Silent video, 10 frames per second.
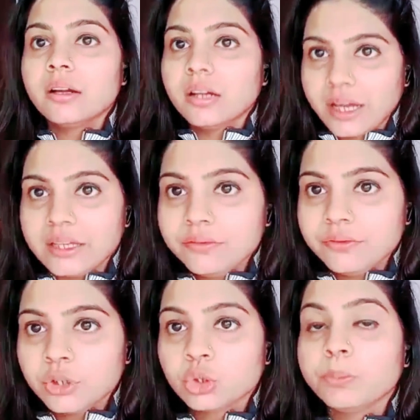our life
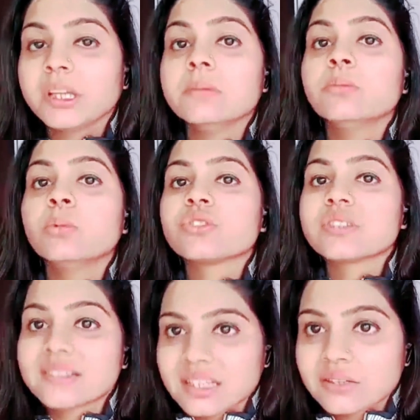to become more
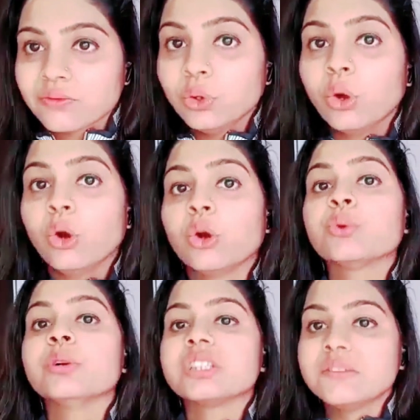successful
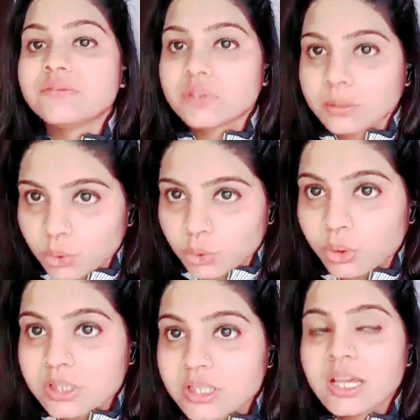or to achieve some
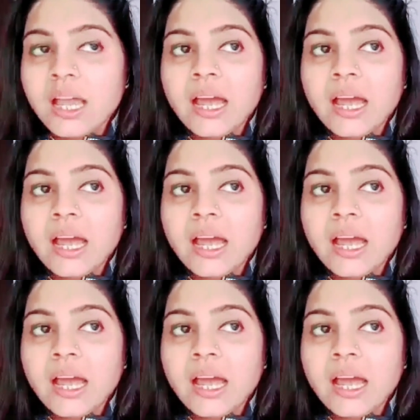goals